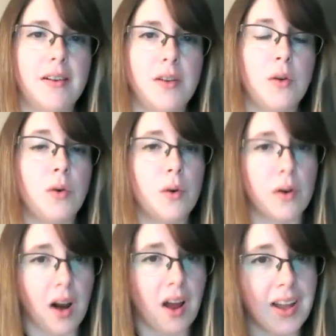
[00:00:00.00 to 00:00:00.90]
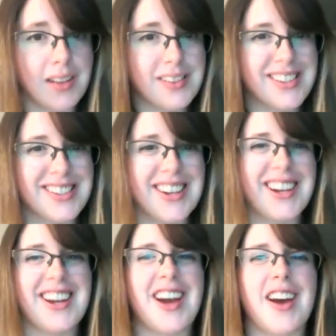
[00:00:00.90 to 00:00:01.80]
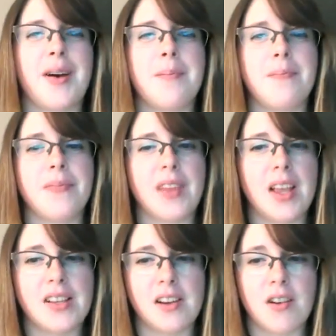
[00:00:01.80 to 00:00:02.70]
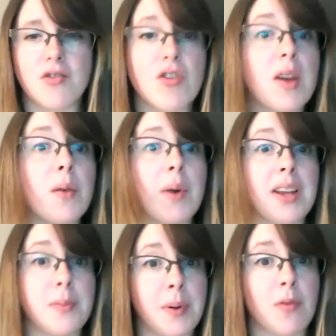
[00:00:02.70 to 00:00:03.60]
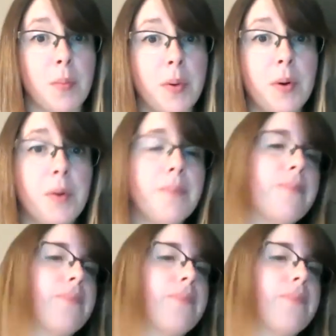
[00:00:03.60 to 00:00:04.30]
your clients is a great way to build rapport.